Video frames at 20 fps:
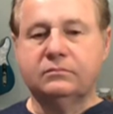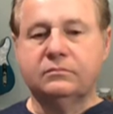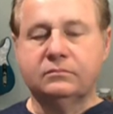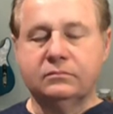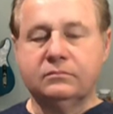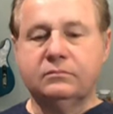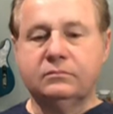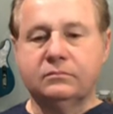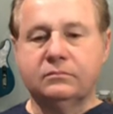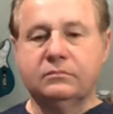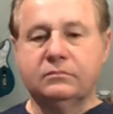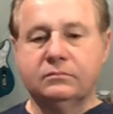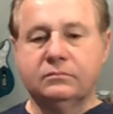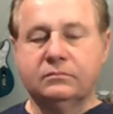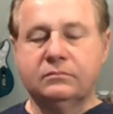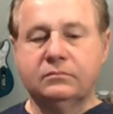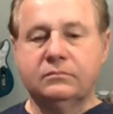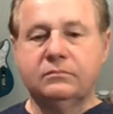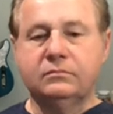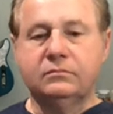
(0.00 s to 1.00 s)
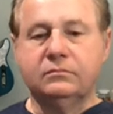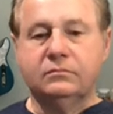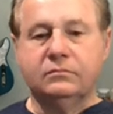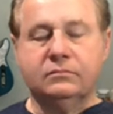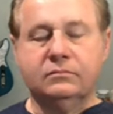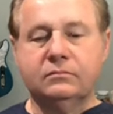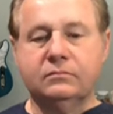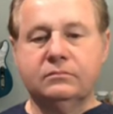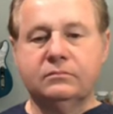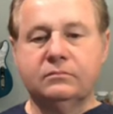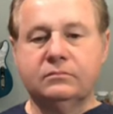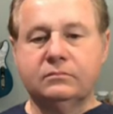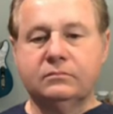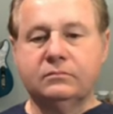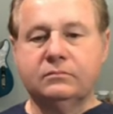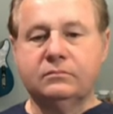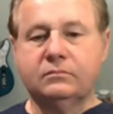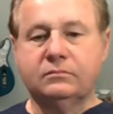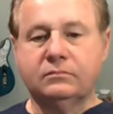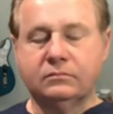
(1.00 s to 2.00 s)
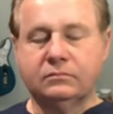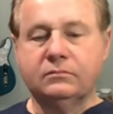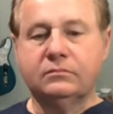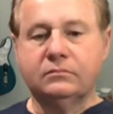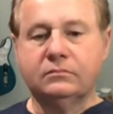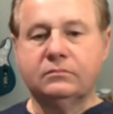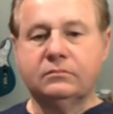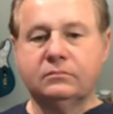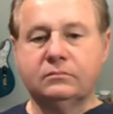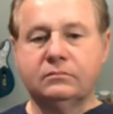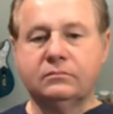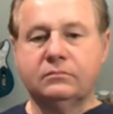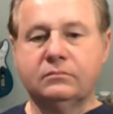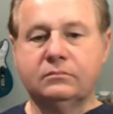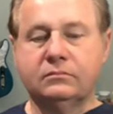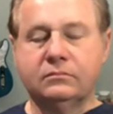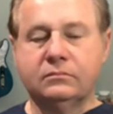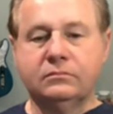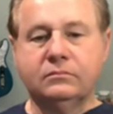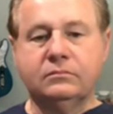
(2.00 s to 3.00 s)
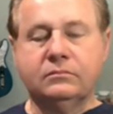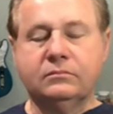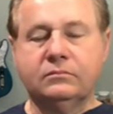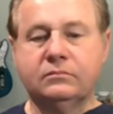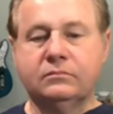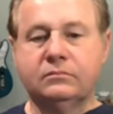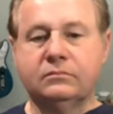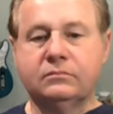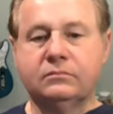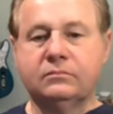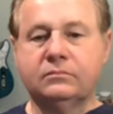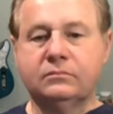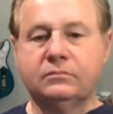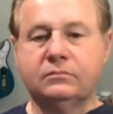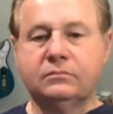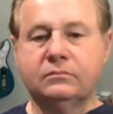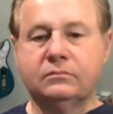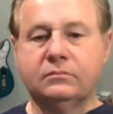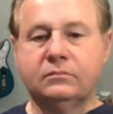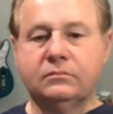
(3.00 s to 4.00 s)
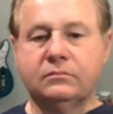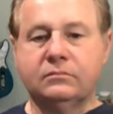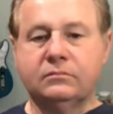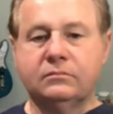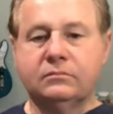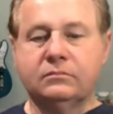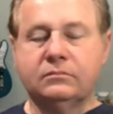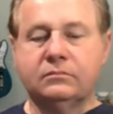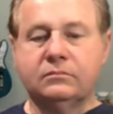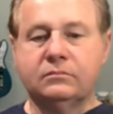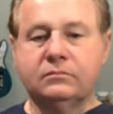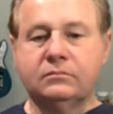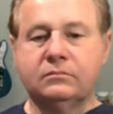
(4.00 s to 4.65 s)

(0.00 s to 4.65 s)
This person isn't speaking.